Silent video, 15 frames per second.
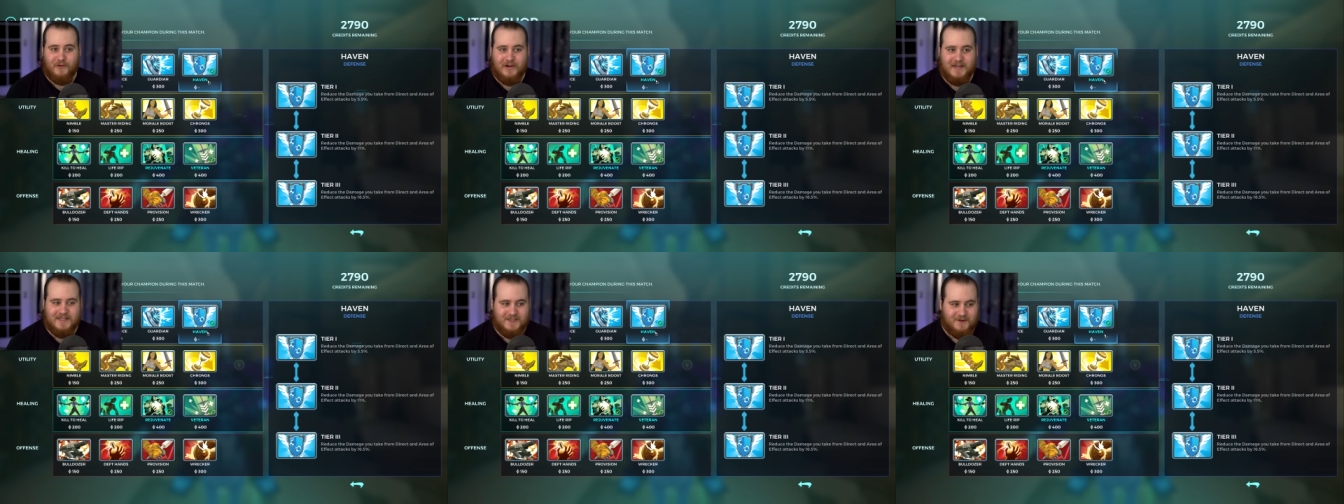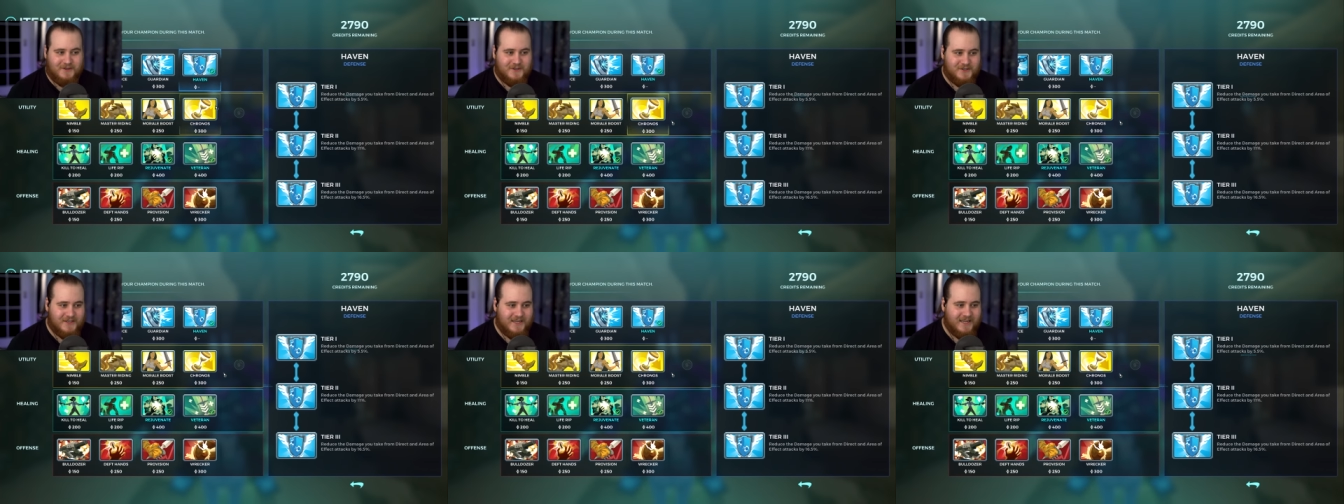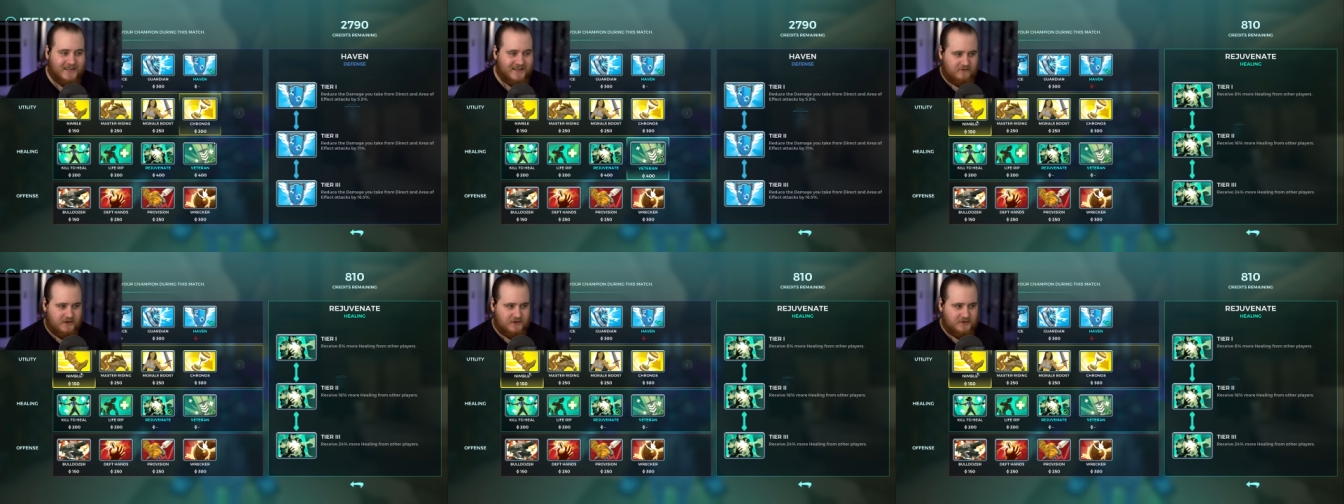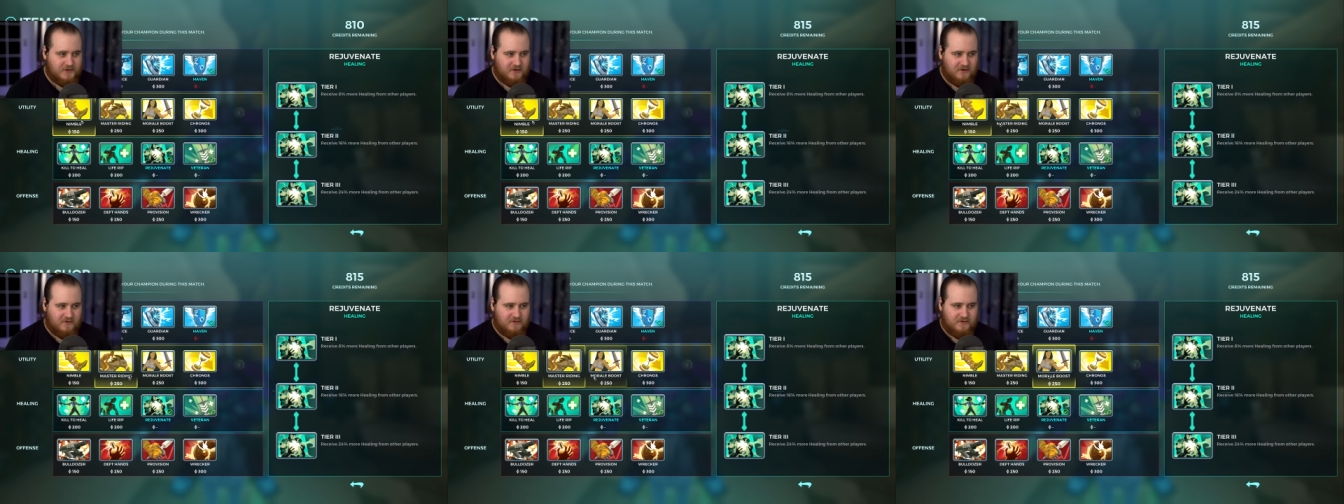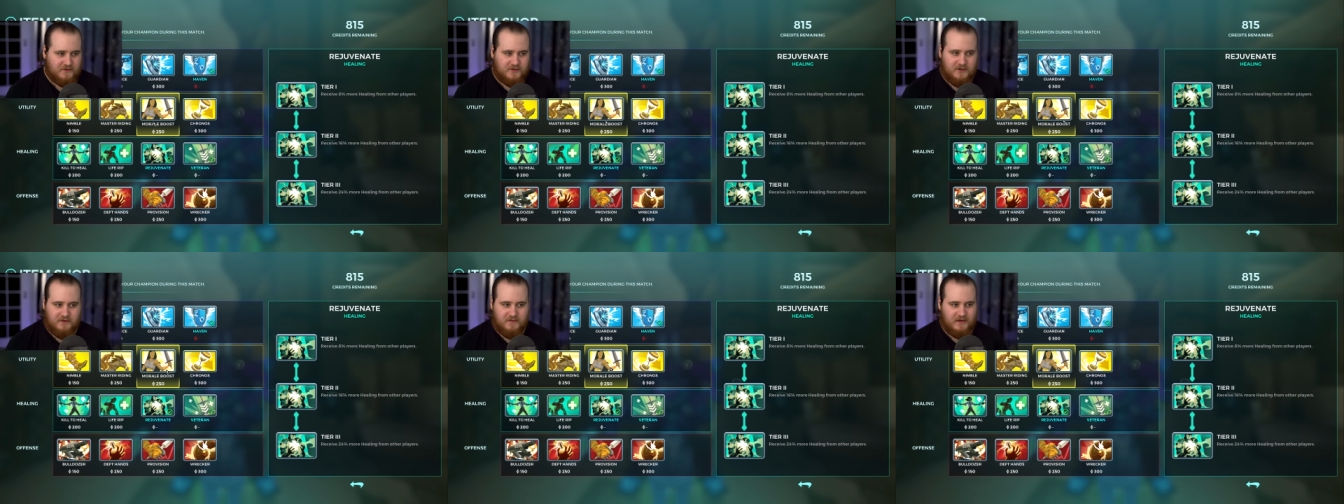credits, holy shit. Finish off
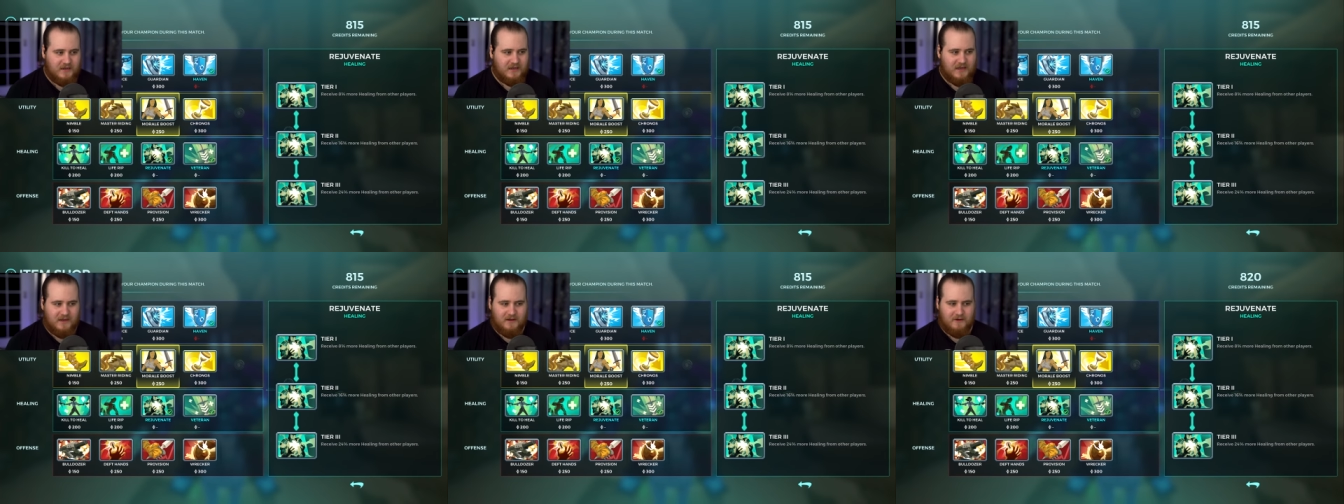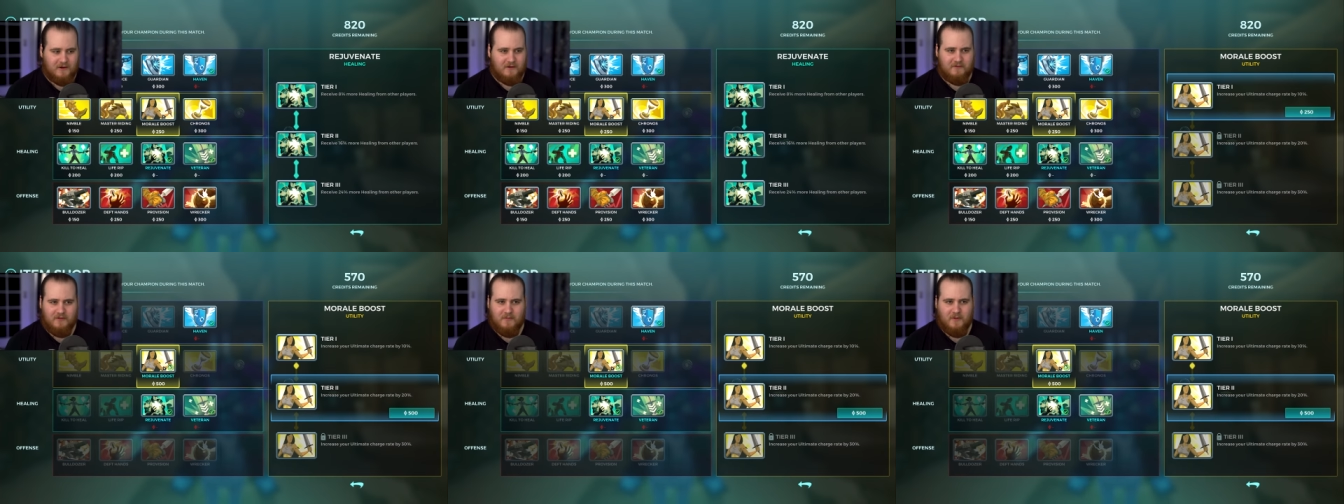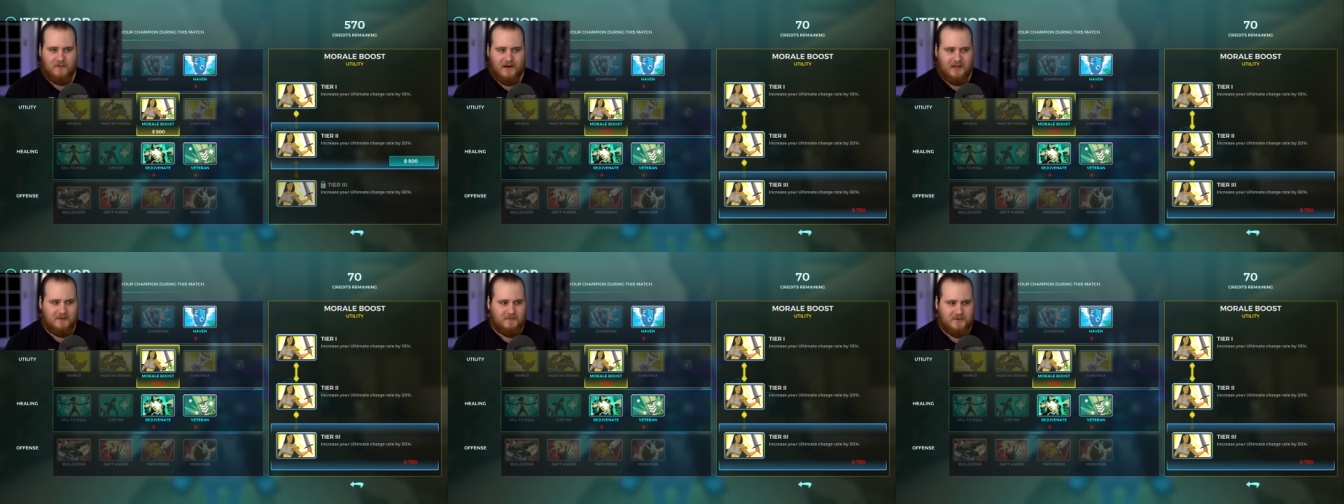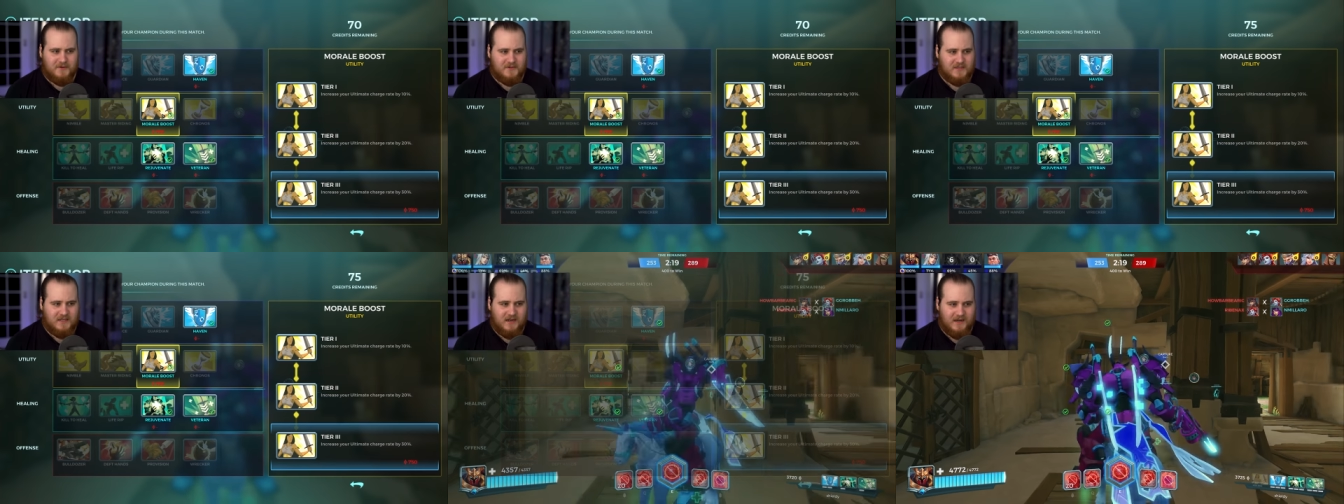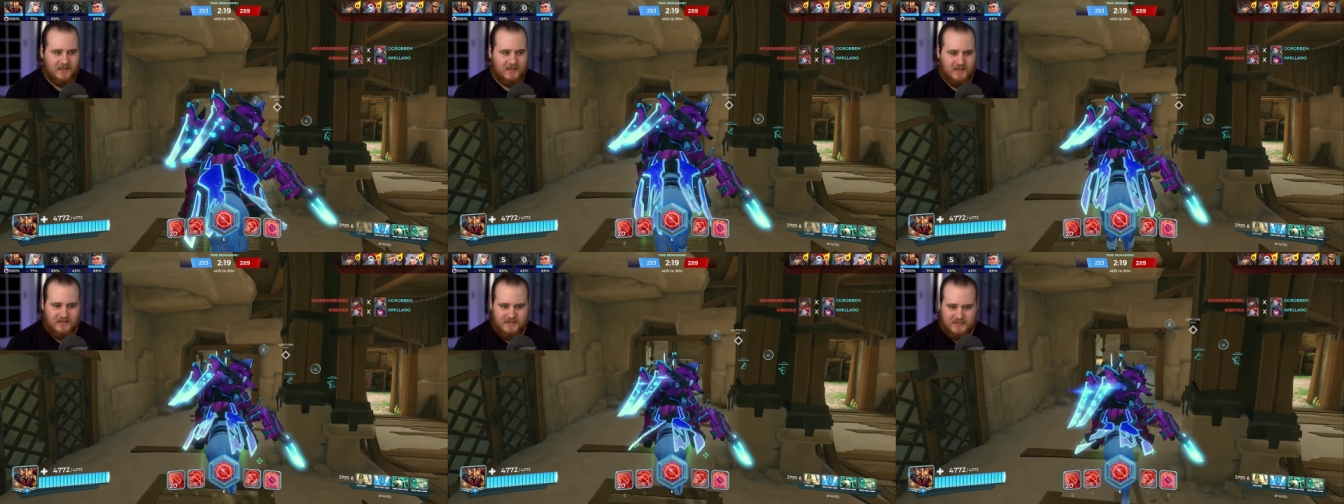Rejuvenate and go for morale boost, I
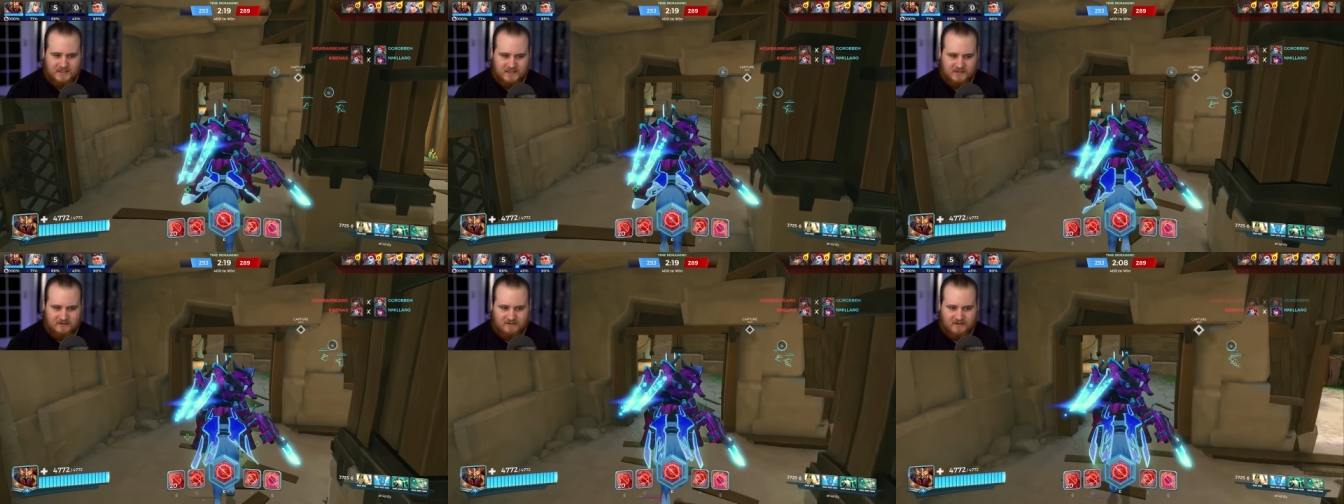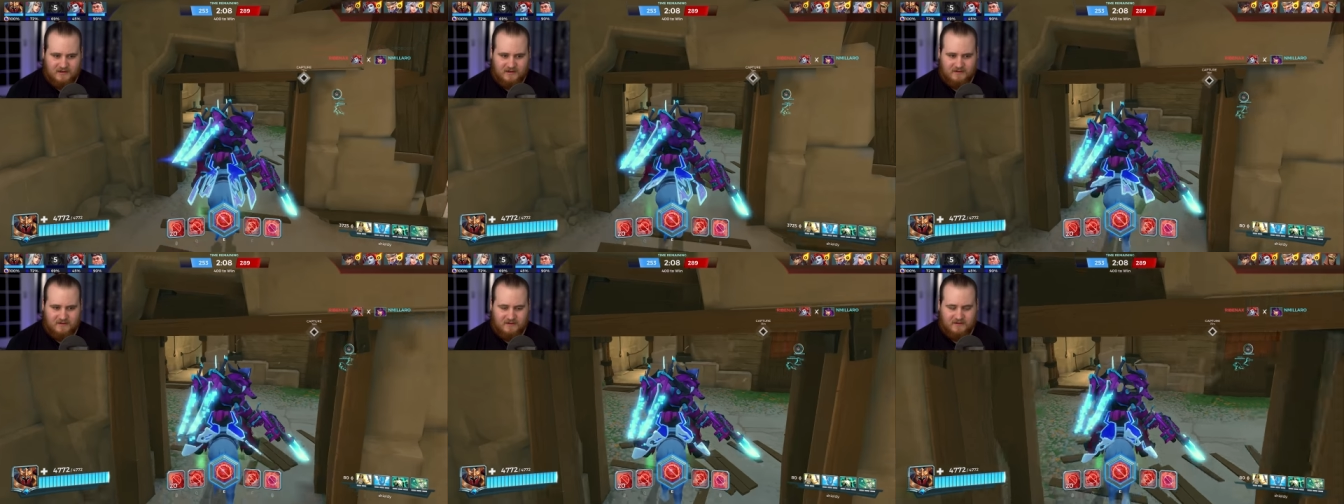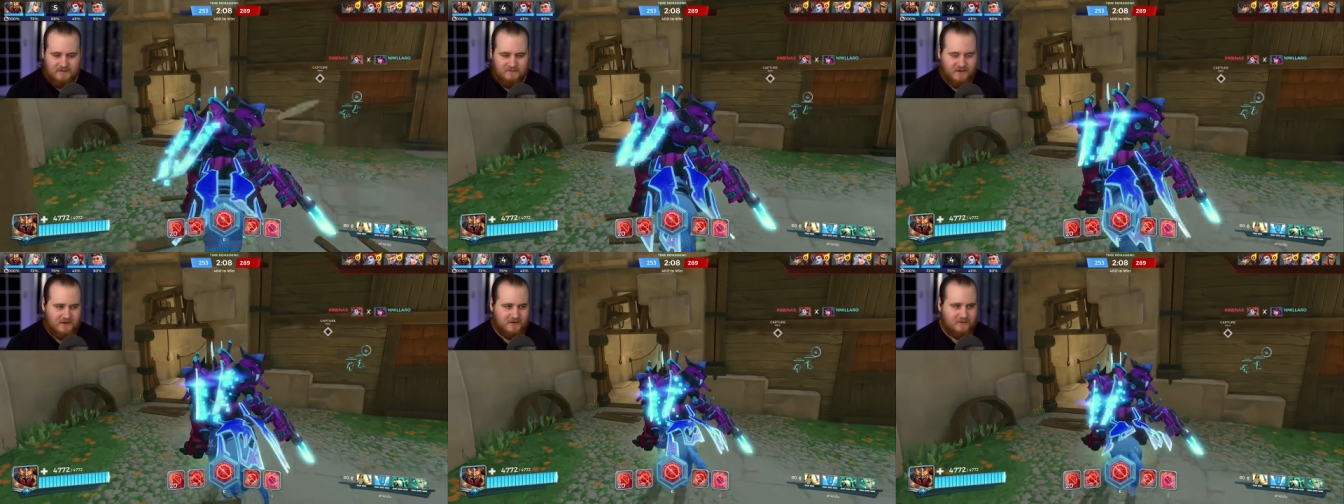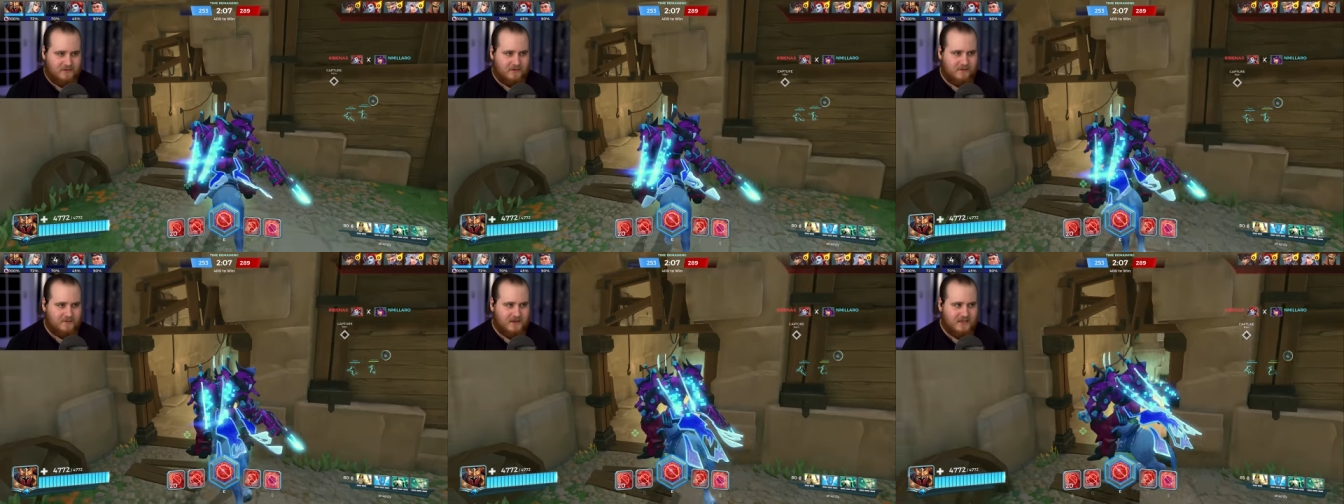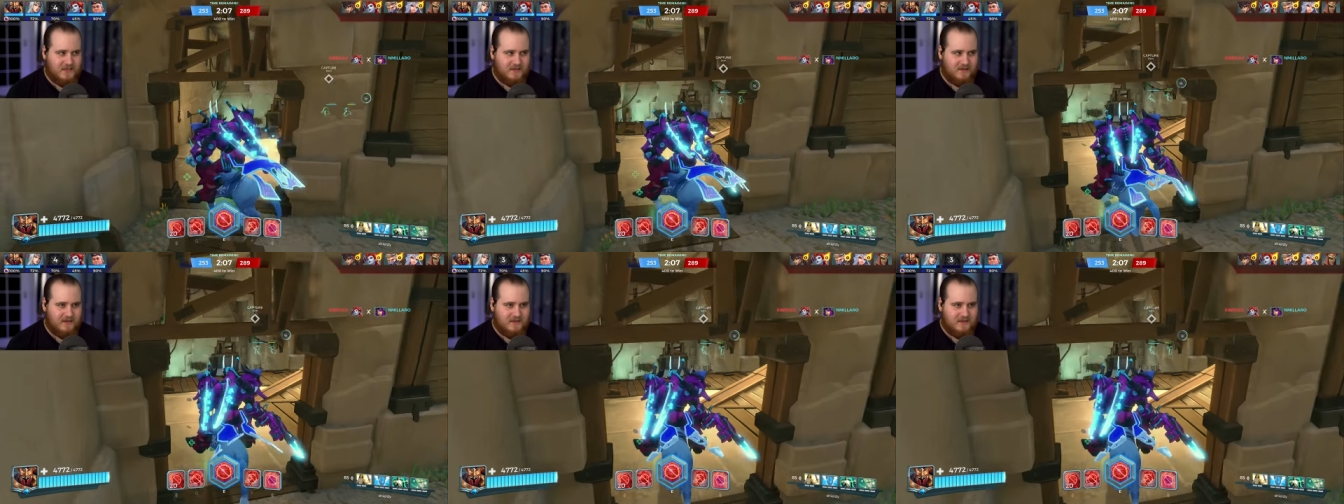guess? I don't really know what the best